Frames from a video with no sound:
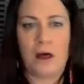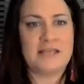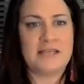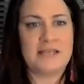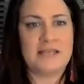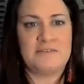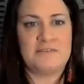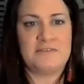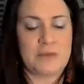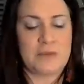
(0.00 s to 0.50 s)

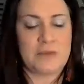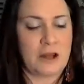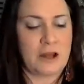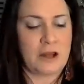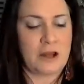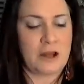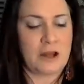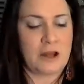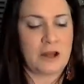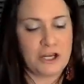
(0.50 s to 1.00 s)
of you get on
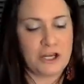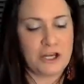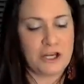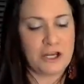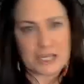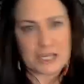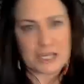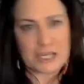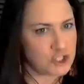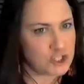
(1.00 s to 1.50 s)
your bike, and
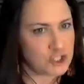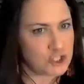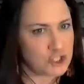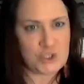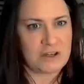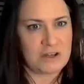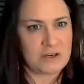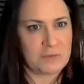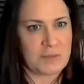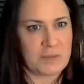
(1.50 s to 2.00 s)
as soon as you get
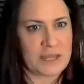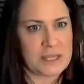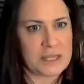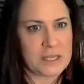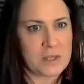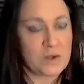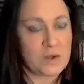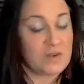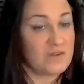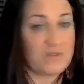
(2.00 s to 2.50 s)
on your bike,
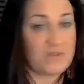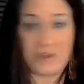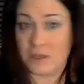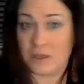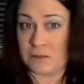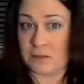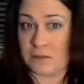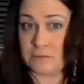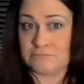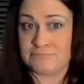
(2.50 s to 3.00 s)
you can
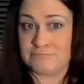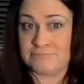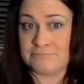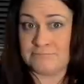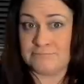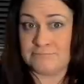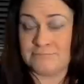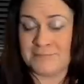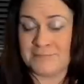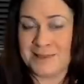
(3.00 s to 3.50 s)
feel
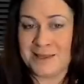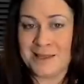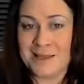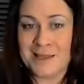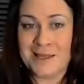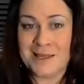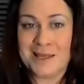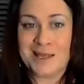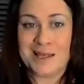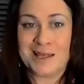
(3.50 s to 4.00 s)

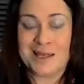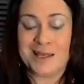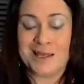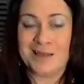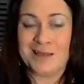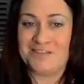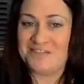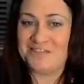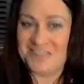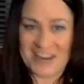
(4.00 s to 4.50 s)

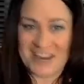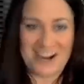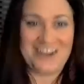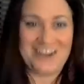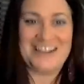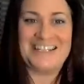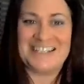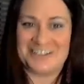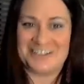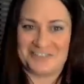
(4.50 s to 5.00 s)
a
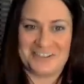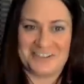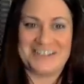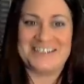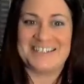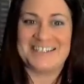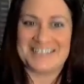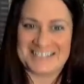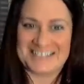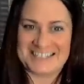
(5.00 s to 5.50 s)
very different
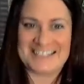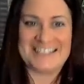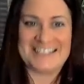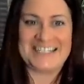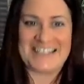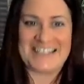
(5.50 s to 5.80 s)
delicious